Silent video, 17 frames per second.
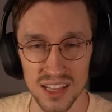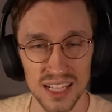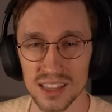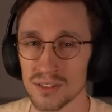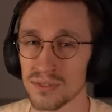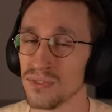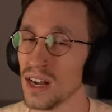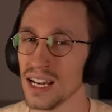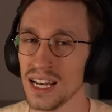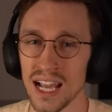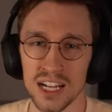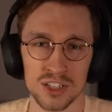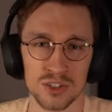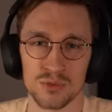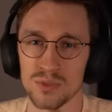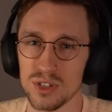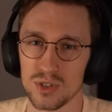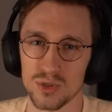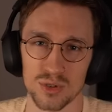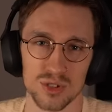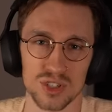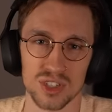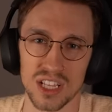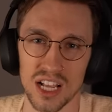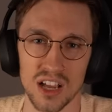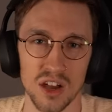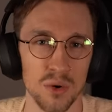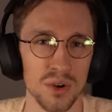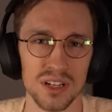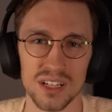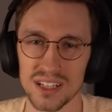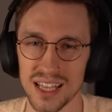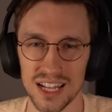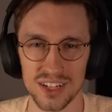Like, the financial resources that go
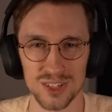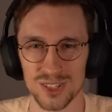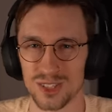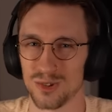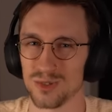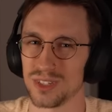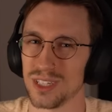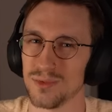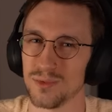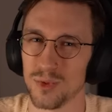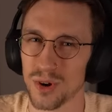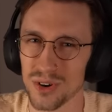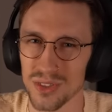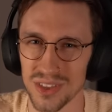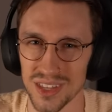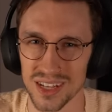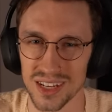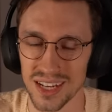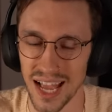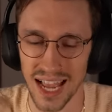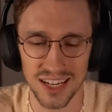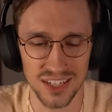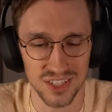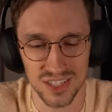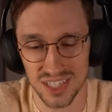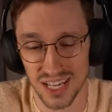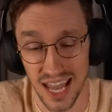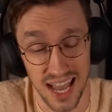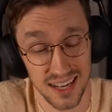into that just don't seem worth it. I just say